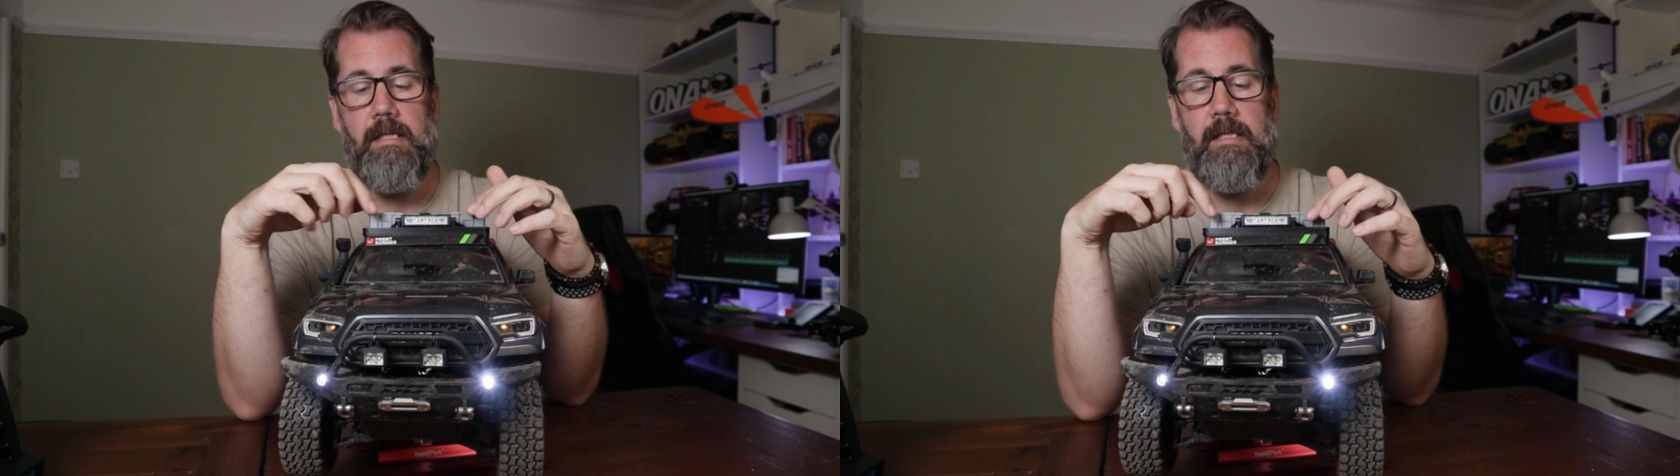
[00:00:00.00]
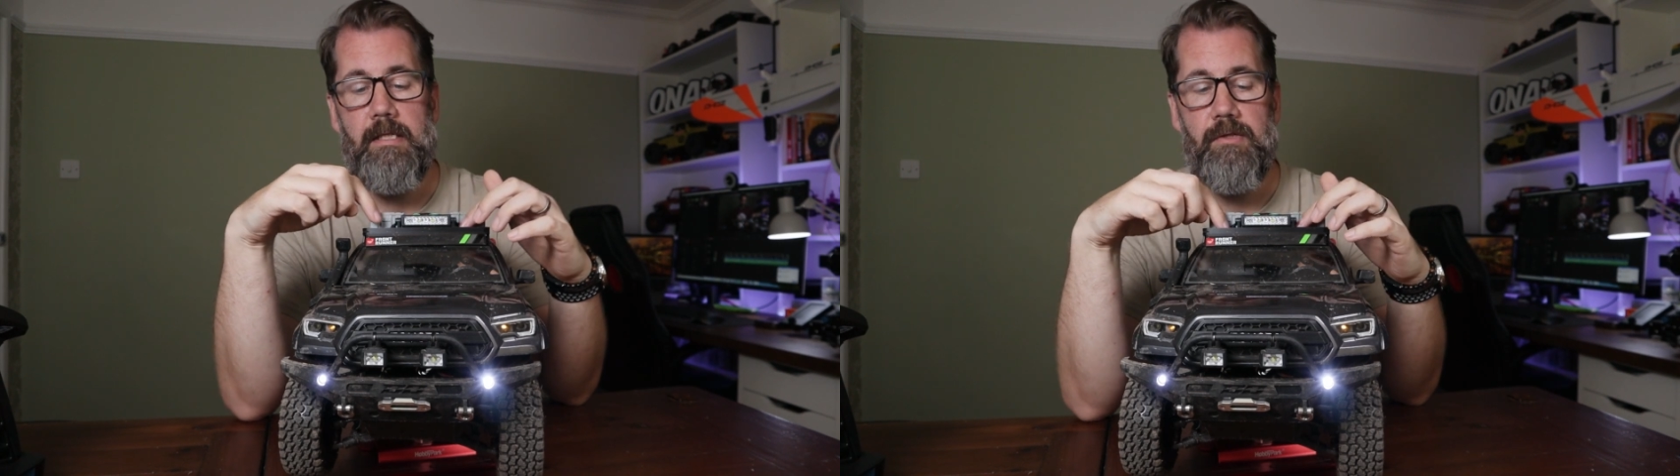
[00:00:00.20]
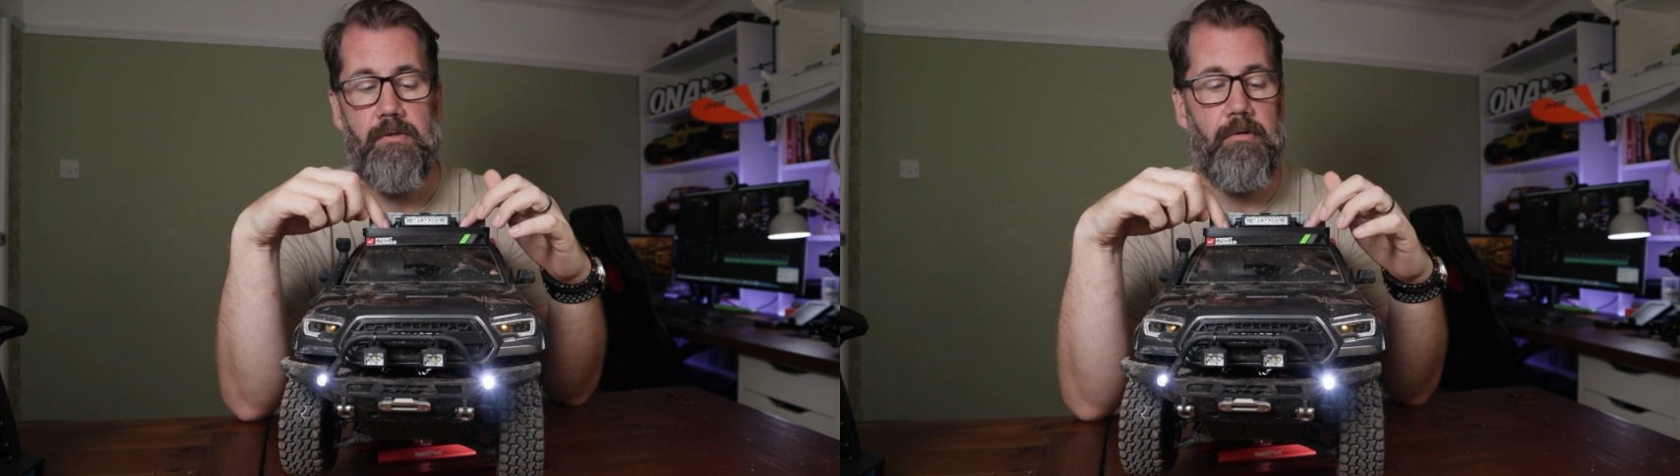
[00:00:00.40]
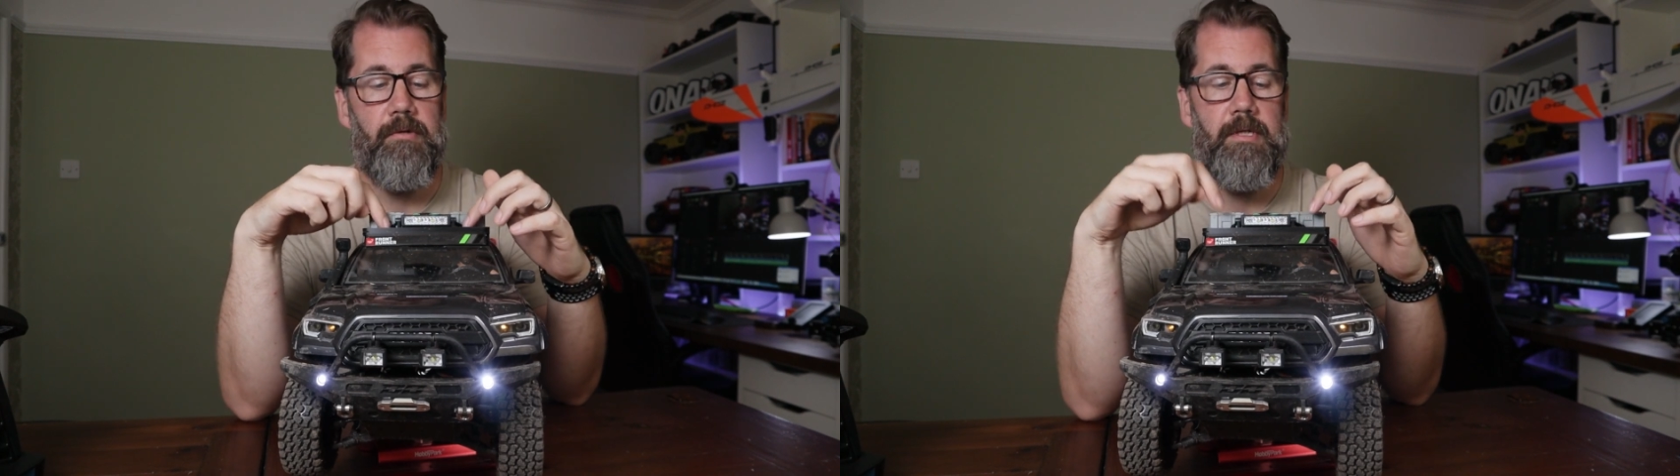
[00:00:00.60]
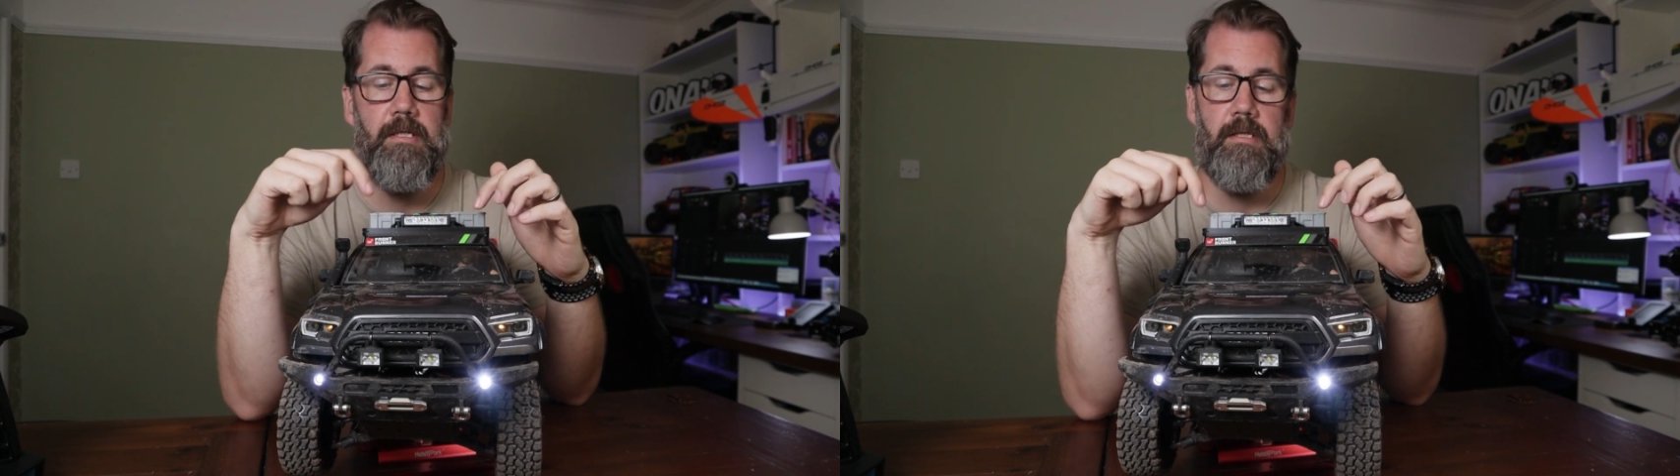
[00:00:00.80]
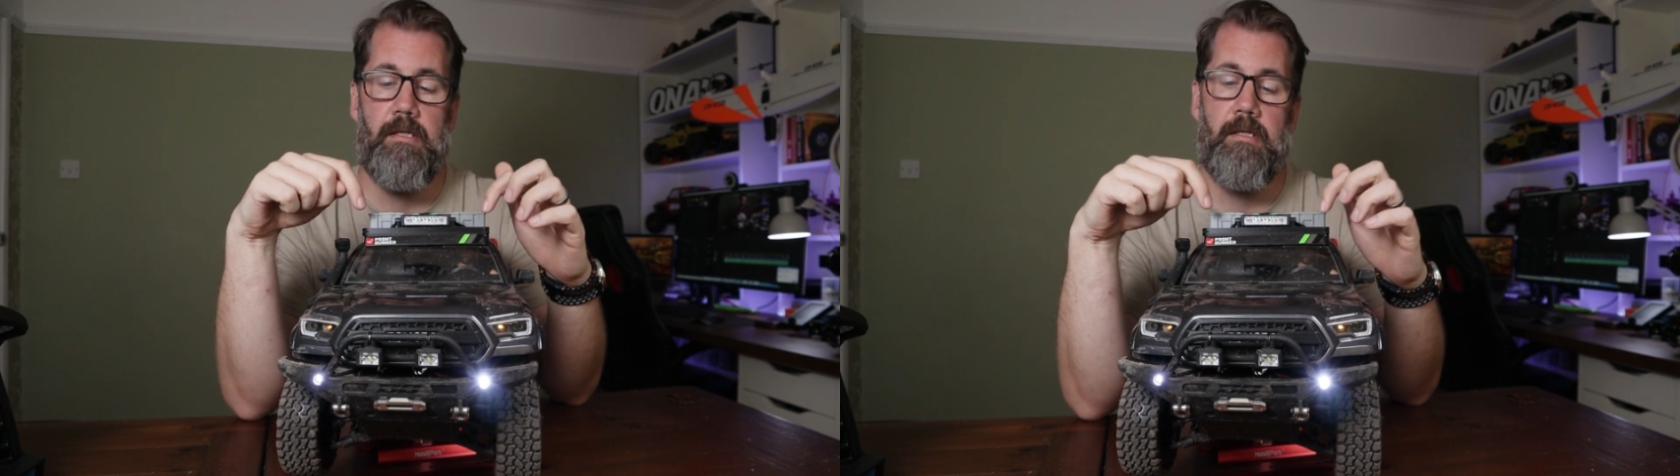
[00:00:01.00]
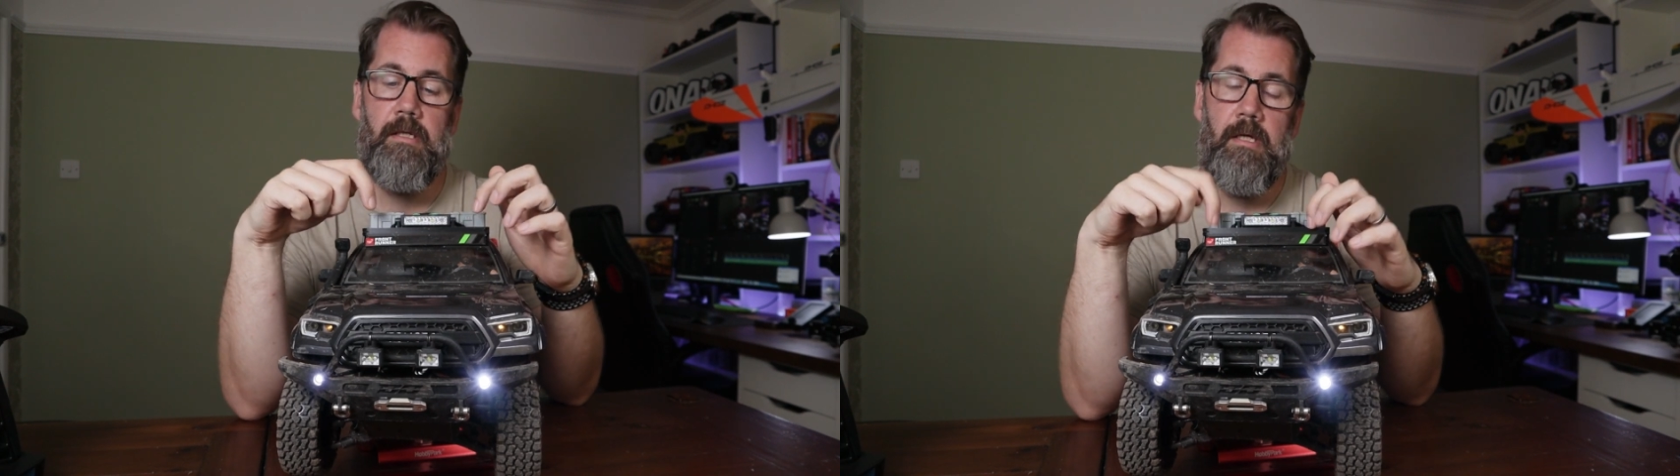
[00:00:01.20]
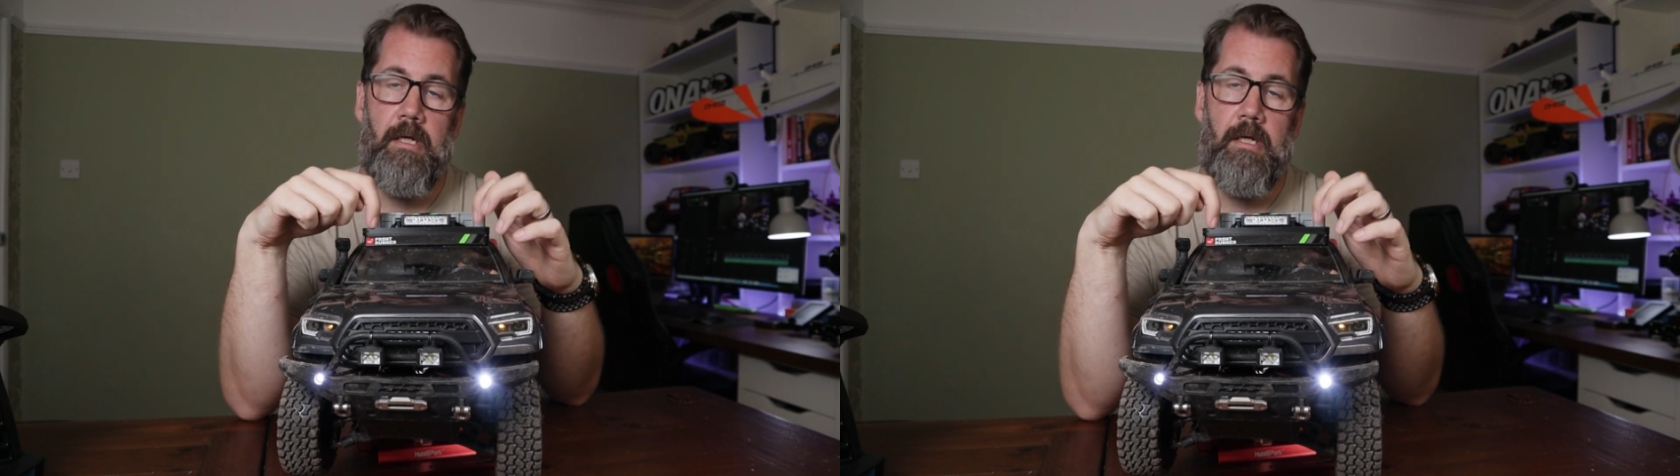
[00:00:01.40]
It is screwed into